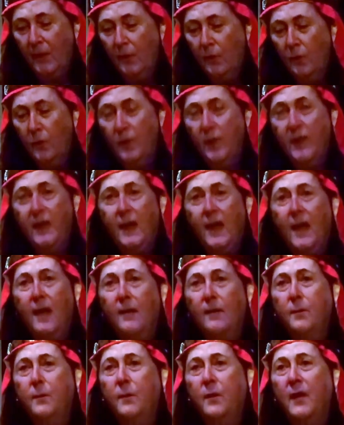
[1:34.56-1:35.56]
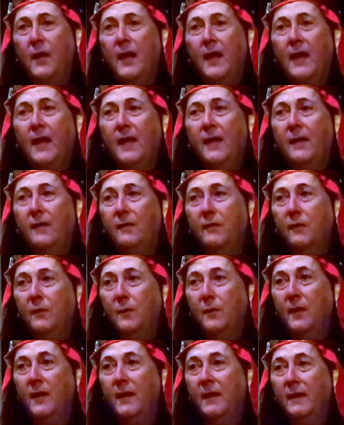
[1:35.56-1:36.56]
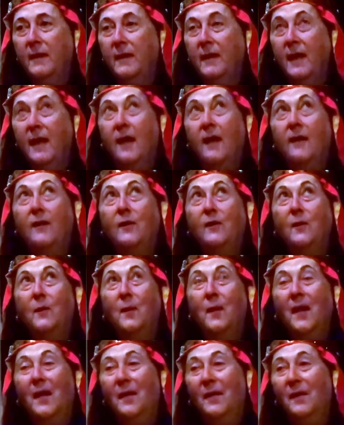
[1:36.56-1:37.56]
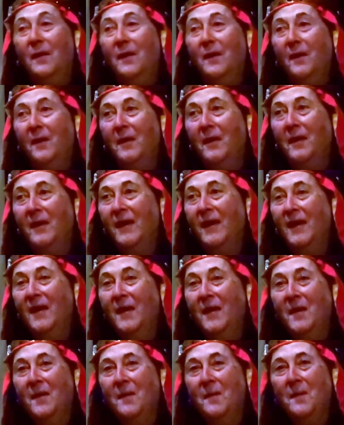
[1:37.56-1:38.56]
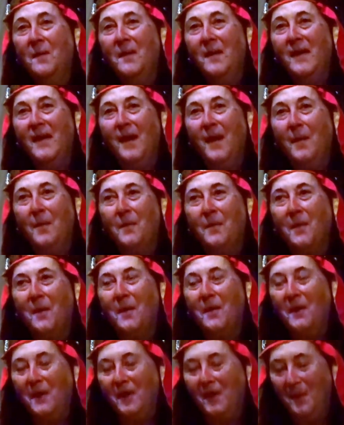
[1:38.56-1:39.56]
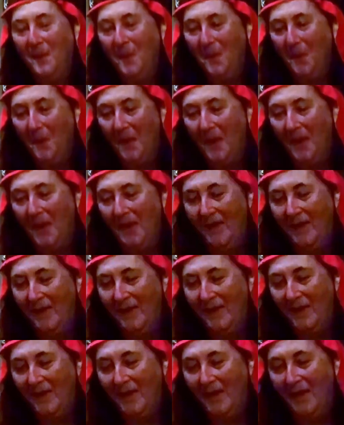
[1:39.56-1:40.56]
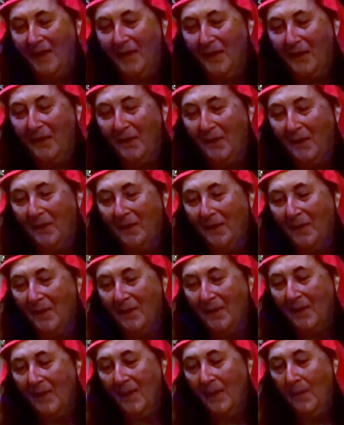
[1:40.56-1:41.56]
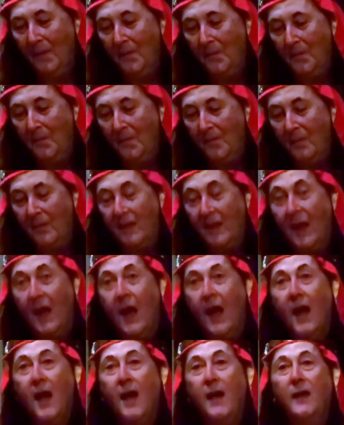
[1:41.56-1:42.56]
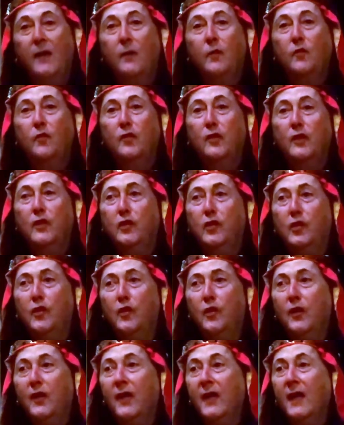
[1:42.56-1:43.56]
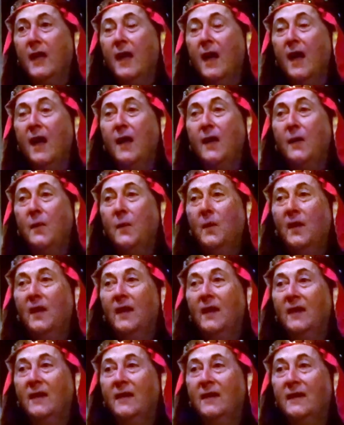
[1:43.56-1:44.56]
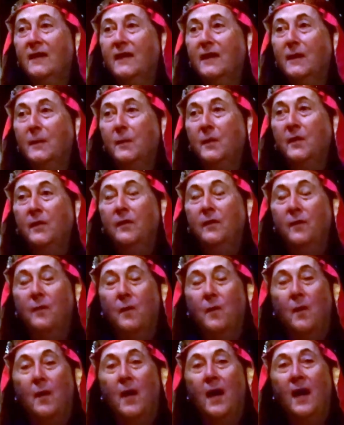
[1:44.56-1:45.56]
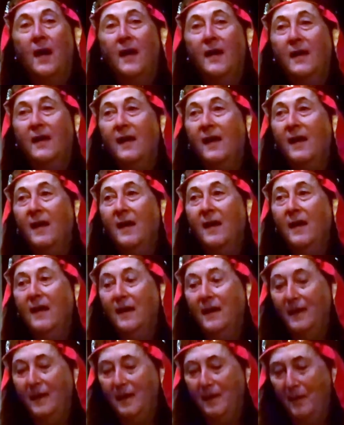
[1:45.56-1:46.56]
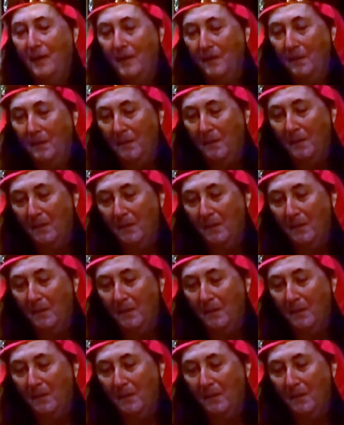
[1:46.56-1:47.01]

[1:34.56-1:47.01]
We have braved the wind and weather. We have broken bread together. I am richer than I was before I came.